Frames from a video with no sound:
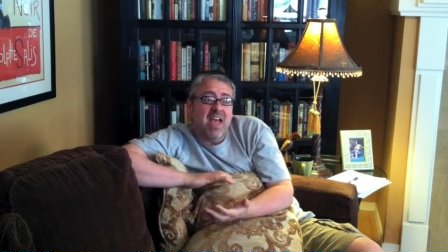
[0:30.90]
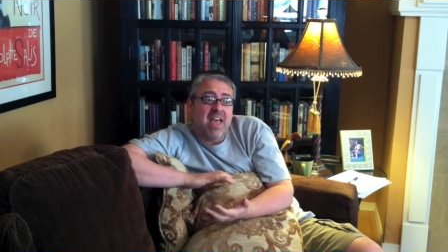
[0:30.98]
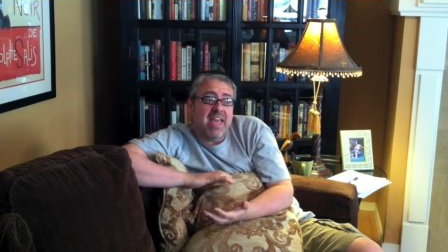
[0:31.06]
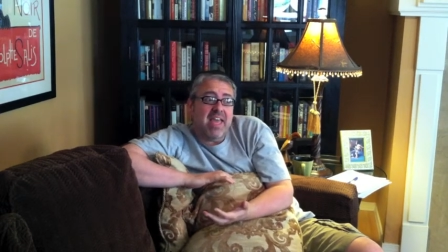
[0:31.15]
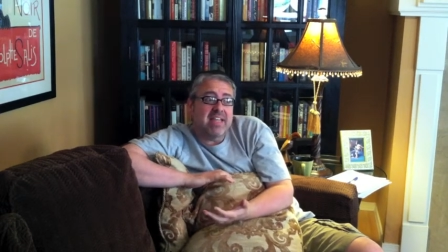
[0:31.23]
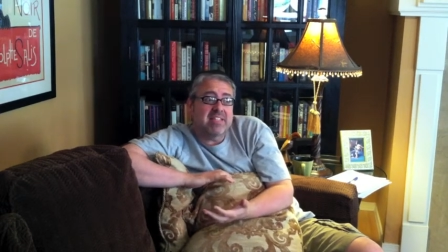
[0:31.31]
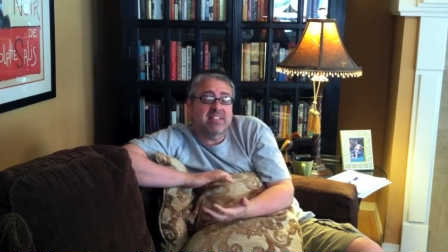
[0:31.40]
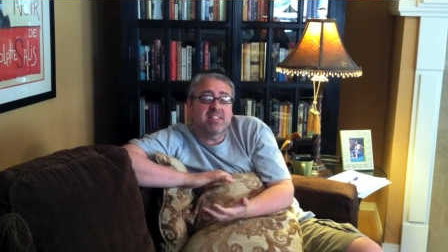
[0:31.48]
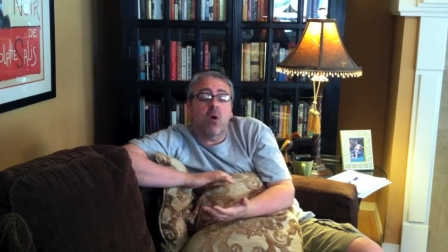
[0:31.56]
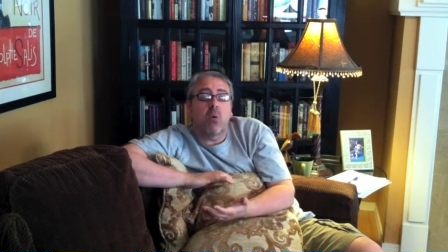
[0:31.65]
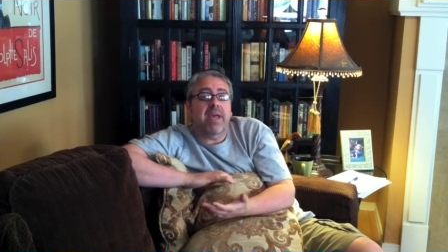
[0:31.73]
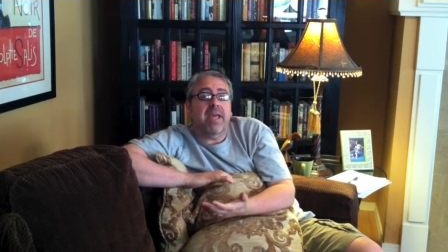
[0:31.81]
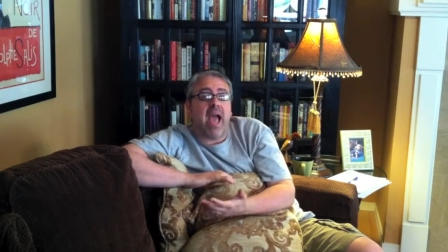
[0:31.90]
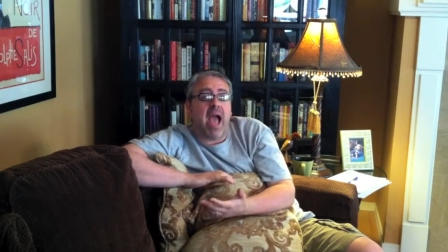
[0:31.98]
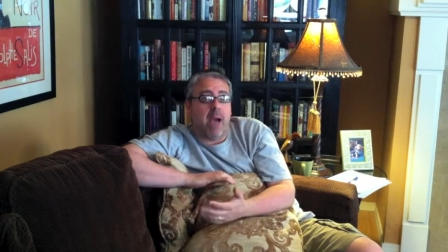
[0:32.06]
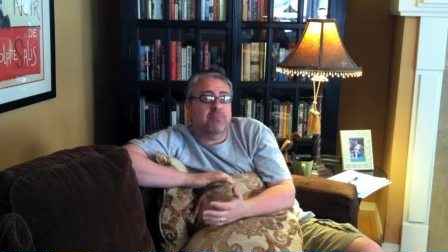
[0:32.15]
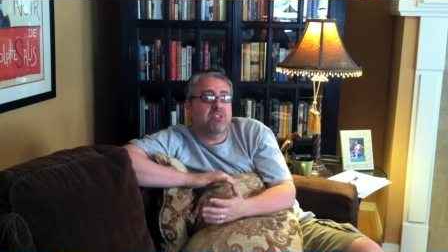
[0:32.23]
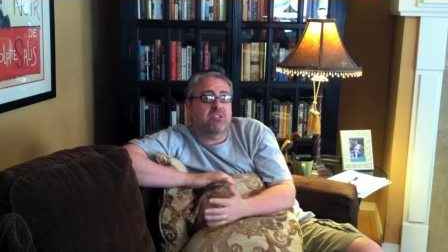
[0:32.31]
it's going
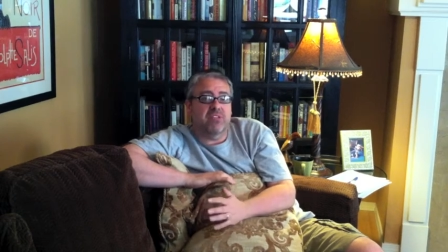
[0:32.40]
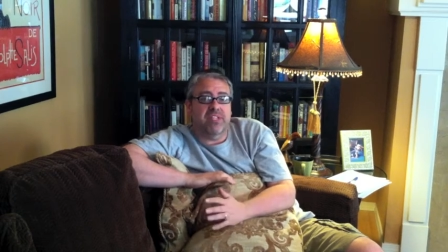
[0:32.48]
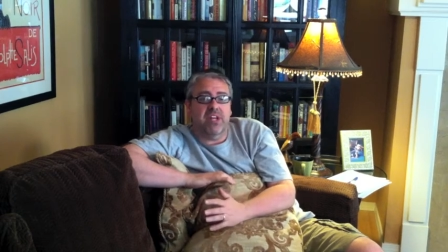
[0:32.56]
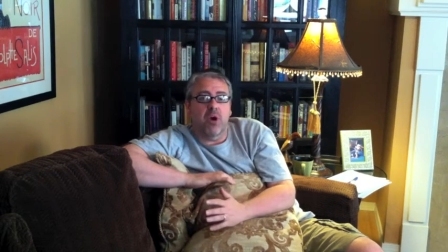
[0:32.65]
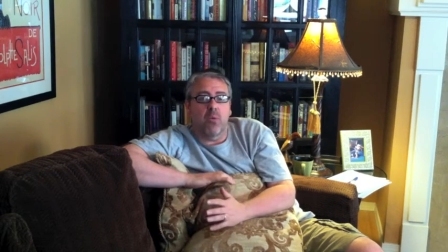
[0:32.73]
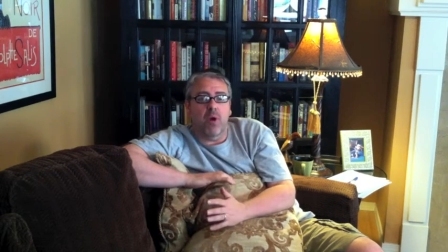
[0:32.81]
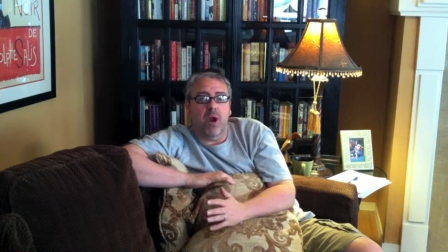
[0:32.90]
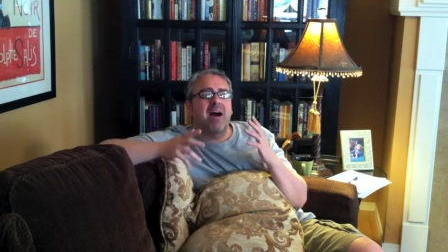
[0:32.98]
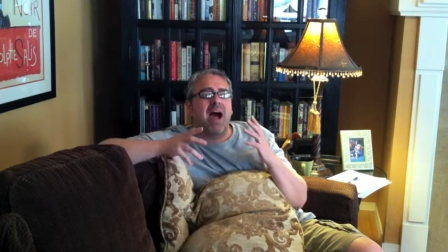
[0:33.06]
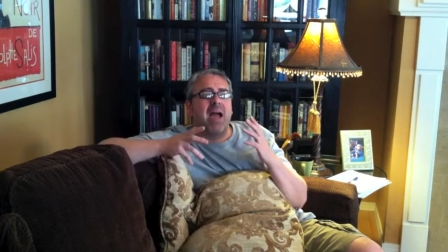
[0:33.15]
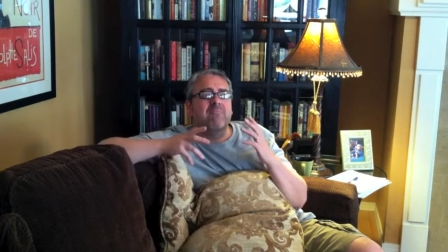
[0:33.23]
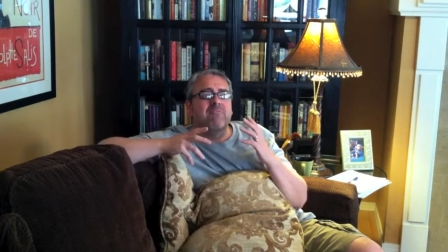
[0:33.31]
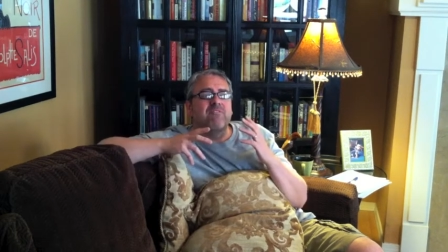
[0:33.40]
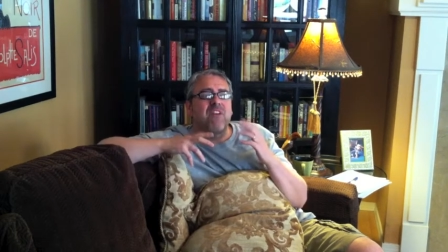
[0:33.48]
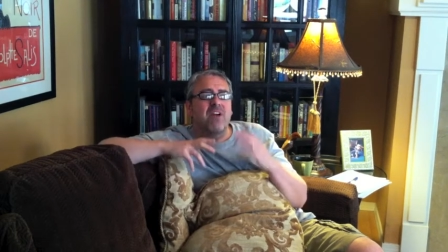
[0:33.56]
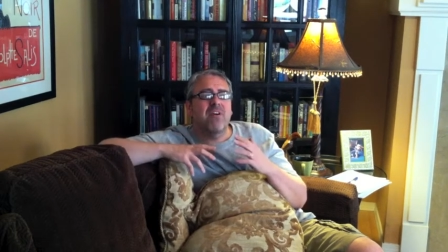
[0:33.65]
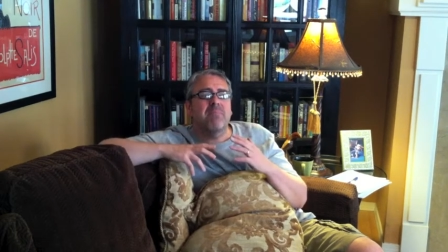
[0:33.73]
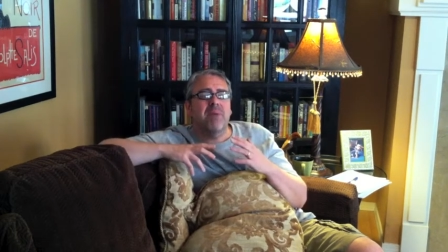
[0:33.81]
absolutely nowhere. I'm
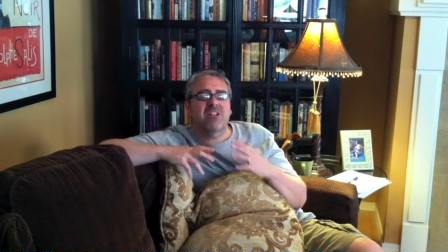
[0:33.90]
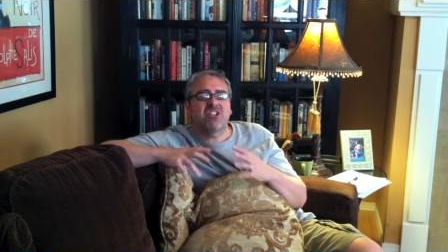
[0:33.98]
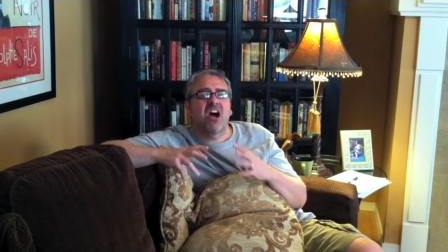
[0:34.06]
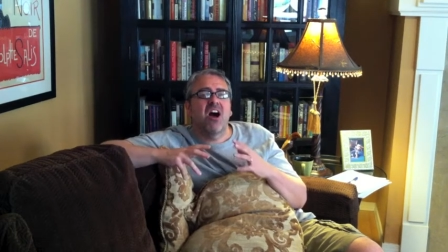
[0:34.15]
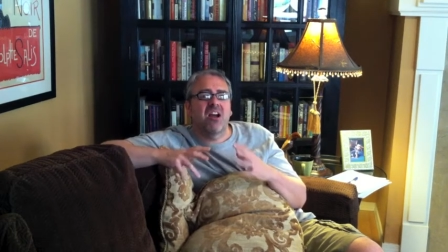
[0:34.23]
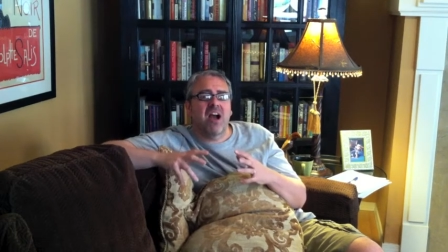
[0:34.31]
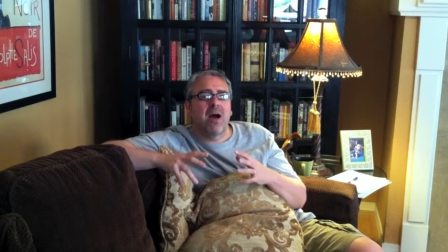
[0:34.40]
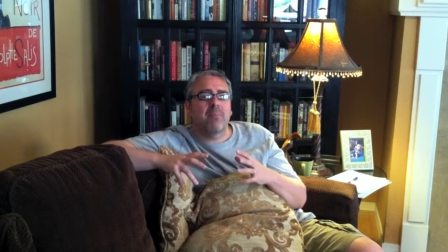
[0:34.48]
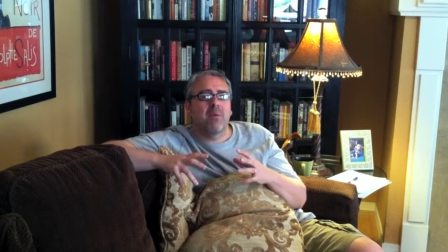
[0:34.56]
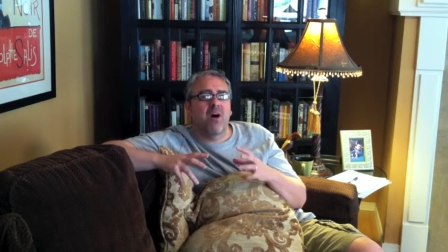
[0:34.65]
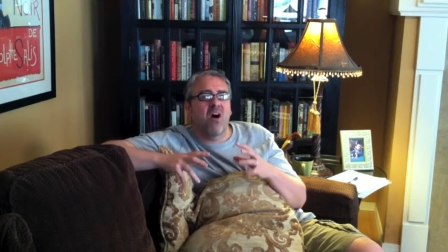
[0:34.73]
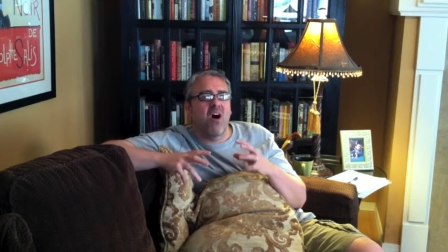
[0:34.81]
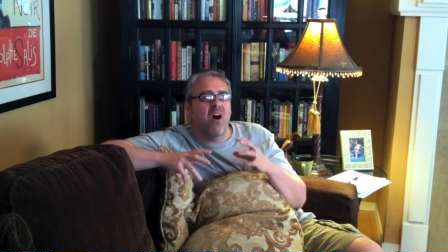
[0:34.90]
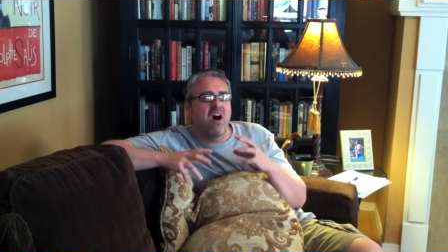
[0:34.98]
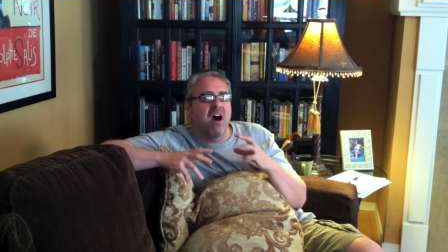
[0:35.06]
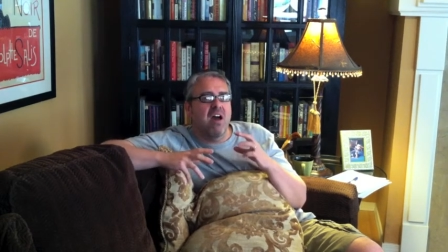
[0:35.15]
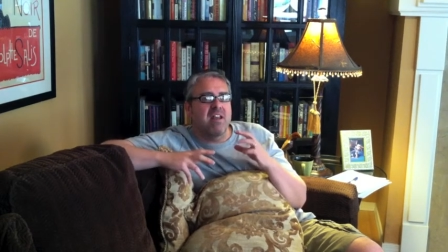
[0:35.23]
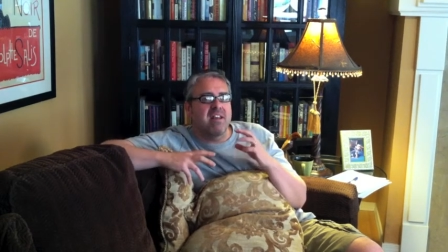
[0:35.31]
very much hung up
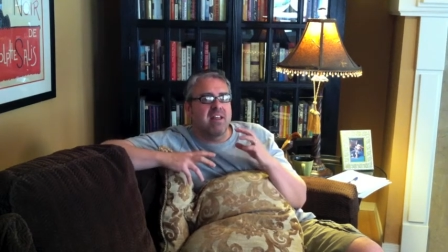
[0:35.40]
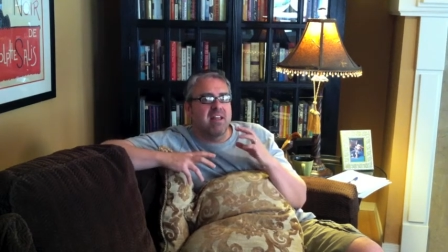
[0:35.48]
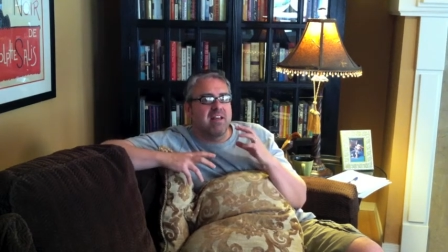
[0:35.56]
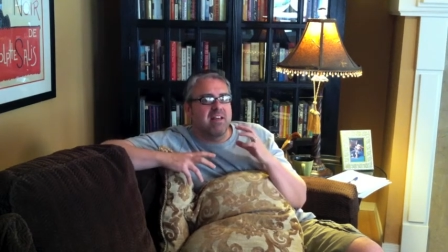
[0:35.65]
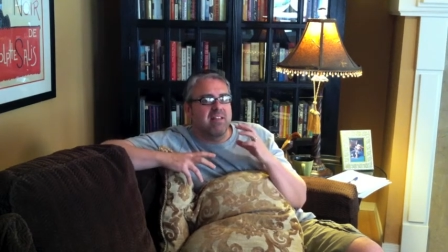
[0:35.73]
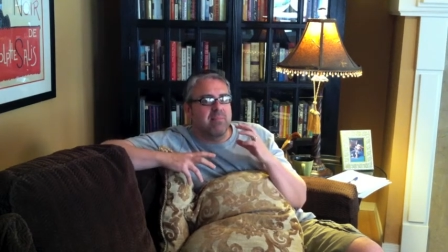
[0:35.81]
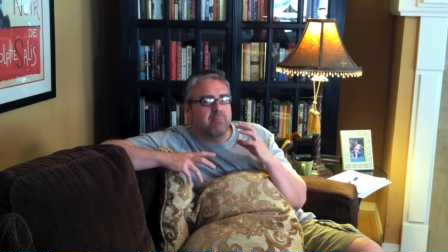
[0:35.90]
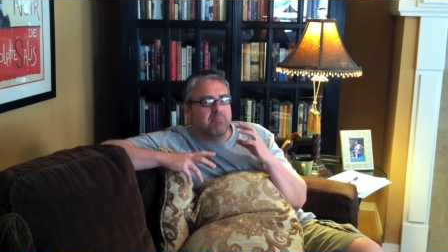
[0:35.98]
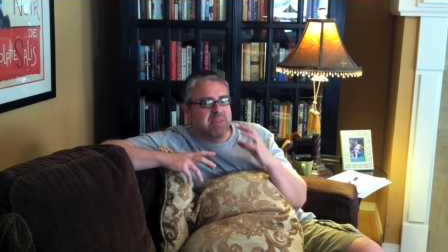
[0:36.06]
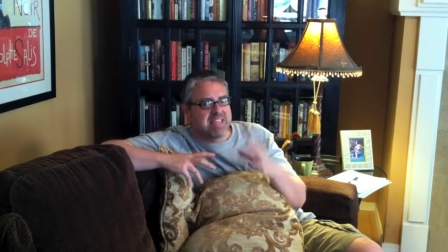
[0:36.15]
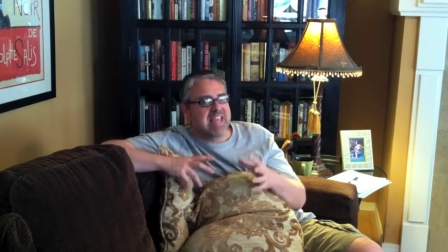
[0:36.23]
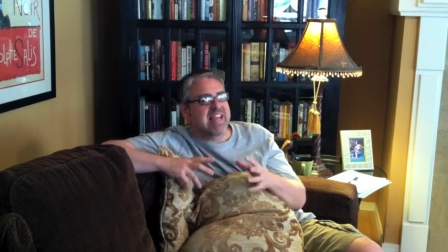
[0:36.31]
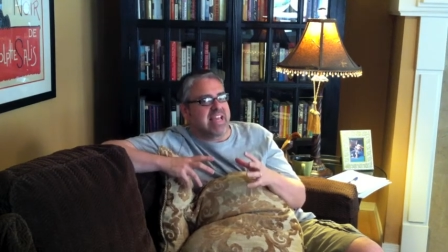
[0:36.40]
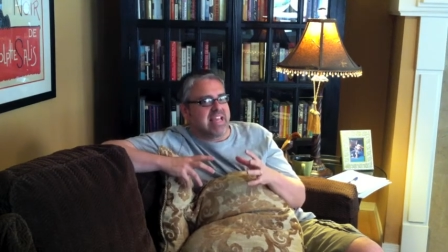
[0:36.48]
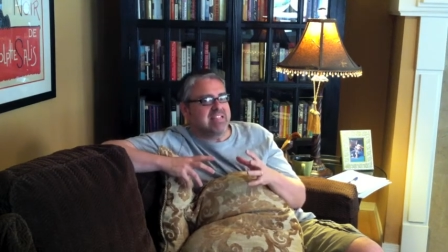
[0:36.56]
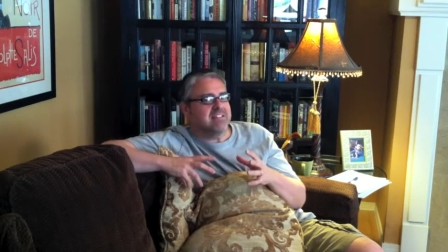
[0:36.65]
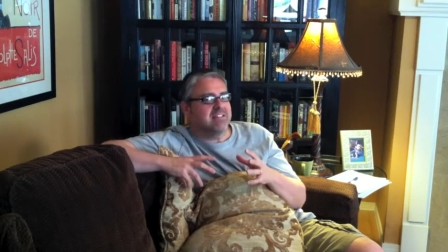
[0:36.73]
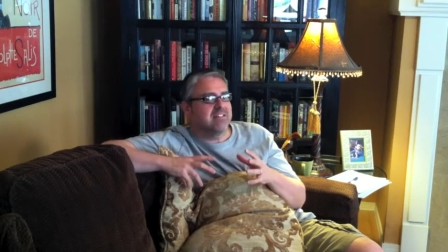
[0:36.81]
on
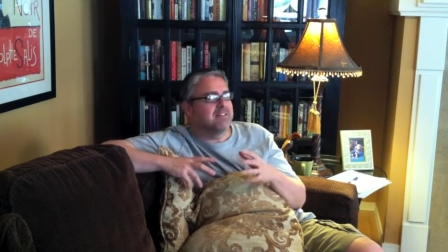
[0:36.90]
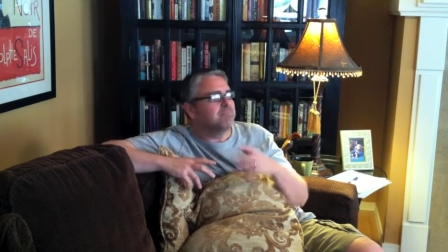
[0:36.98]
beginnings.